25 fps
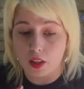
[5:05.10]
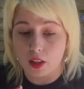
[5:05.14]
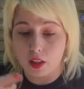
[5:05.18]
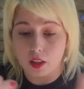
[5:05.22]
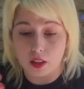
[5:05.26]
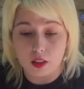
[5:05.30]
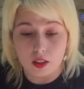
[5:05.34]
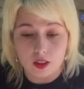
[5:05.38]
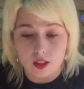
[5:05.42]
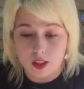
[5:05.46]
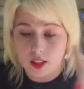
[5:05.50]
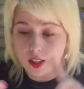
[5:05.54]

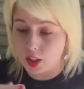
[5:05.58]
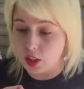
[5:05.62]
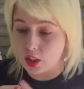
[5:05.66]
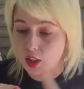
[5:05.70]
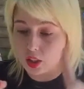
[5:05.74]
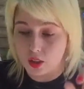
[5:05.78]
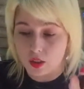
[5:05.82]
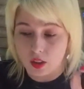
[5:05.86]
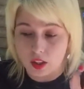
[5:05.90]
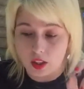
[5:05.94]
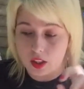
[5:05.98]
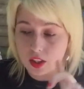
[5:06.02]

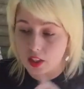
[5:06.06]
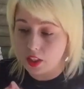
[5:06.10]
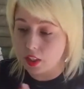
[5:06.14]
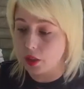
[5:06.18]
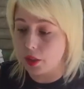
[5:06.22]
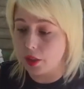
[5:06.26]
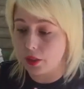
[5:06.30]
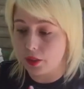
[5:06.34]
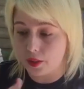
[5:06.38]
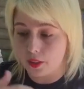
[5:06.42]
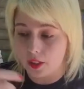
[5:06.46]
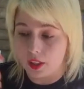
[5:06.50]
Sunscreen,
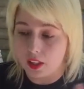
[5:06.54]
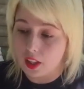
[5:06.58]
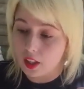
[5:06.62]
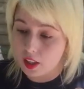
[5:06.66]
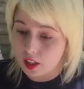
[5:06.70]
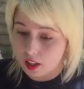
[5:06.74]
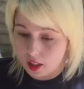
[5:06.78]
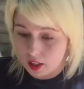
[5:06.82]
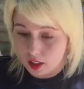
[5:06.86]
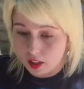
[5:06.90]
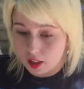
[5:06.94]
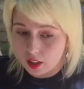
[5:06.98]
deodorant,
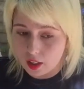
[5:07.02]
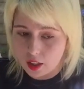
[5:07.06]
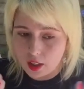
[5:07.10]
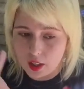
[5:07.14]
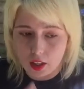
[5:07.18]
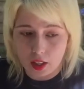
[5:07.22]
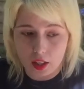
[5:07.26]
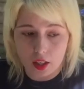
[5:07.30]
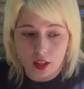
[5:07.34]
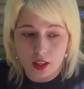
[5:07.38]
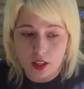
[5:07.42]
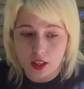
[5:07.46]

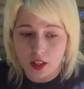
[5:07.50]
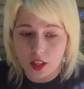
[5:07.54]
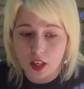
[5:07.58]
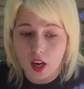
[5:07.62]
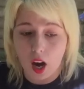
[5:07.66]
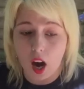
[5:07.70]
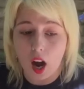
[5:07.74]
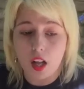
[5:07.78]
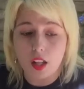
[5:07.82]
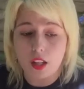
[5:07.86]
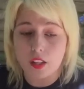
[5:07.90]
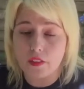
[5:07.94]

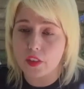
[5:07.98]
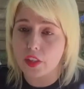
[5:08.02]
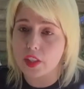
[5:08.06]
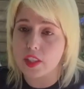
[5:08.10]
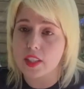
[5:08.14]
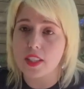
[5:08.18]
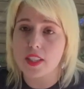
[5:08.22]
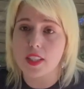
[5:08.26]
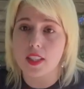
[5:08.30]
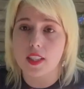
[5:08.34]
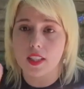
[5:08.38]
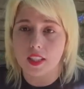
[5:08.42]
all of our
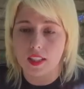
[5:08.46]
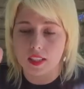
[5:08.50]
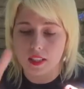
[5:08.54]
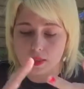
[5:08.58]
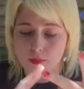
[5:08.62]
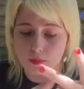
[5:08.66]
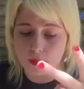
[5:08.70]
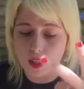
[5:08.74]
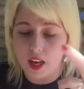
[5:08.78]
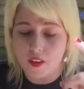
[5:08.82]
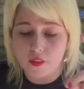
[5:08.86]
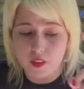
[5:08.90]
CDs,
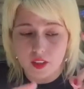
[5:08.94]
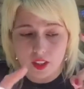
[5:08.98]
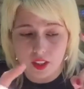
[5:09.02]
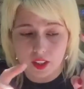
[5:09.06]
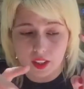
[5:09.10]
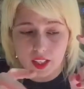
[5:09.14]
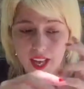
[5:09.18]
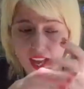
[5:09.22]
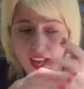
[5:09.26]
everything